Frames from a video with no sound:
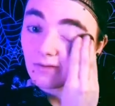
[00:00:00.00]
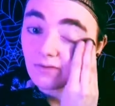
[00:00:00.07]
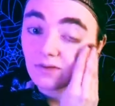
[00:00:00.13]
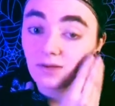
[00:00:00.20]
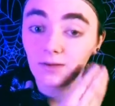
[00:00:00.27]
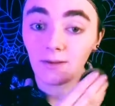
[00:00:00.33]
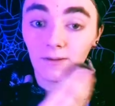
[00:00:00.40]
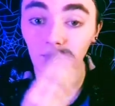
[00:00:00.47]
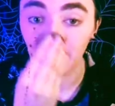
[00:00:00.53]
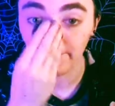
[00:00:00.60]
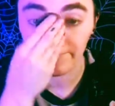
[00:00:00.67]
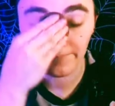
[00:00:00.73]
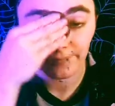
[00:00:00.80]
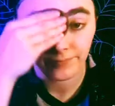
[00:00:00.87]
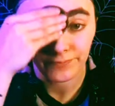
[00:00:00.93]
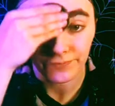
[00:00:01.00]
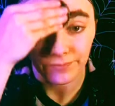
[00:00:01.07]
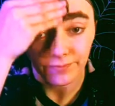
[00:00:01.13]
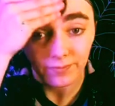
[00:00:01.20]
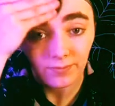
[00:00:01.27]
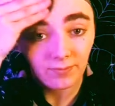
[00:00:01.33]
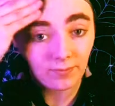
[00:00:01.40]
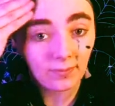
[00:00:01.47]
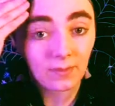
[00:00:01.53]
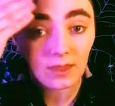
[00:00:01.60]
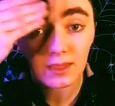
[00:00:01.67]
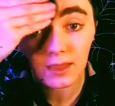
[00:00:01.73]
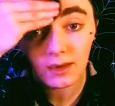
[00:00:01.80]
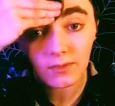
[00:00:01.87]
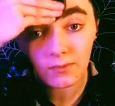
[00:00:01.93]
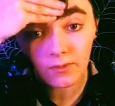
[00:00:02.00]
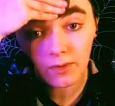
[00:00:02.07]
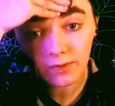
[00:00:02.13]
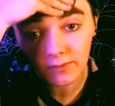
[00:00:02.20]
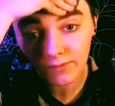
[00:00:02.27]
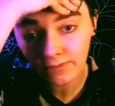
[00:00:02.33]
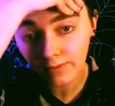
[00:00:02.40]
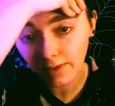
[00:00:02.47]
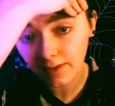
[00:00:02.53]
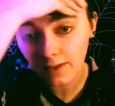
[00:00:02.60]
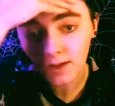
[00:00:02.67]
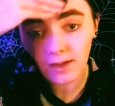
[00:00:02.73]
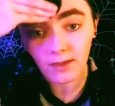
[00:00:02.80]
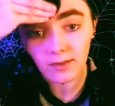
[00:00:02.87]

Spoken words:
you know, gotta work with what I got.